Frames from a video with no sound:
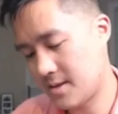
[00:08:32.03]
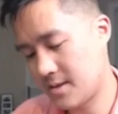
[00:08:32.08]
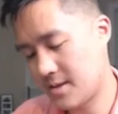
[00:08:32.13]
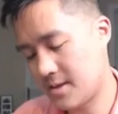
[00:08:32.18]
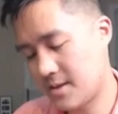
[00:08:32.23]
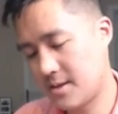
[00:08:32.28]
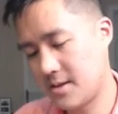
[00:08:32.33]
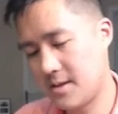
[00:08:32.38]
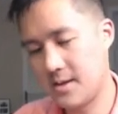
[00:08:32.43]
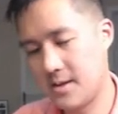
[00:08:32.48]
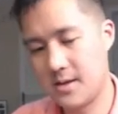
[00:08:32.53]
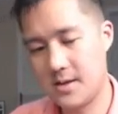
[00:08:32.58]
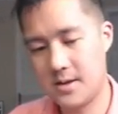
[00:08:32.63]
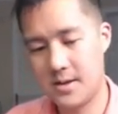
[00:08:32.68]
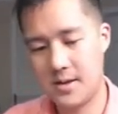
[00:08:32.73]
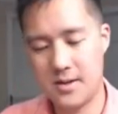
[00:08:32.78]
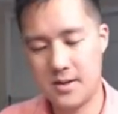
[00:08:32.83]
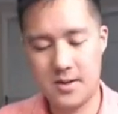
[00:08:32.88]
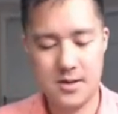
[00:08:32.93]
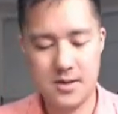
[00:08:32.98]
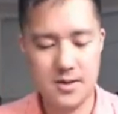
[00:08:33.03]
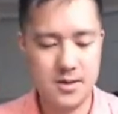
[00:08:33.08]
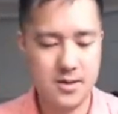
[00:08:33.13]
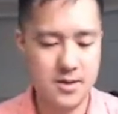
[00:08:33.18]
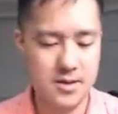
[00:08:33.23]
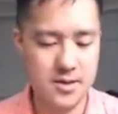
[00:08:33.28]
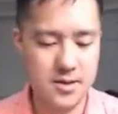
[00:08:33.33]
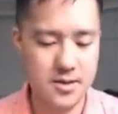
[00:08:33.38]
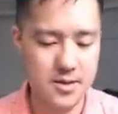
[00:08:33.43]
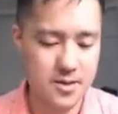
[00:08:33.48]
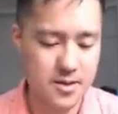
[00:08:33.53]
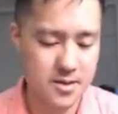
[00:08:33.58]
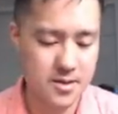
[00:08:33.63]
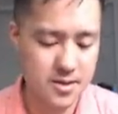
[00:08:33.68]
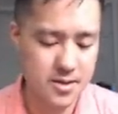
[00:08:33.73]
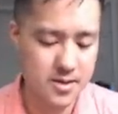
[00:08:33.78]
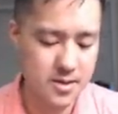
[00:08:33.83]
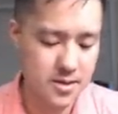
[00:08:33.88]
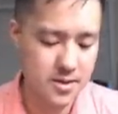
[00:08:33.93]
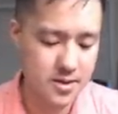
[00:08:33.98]

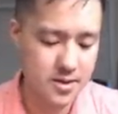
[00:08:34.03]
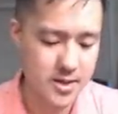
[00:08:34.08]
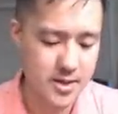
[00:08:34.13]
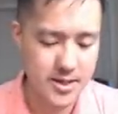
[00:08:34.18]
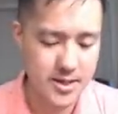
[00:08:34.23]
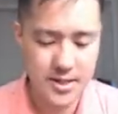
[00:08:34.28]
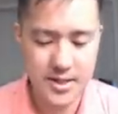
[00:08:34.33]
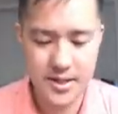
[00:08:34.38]
Nothing is said.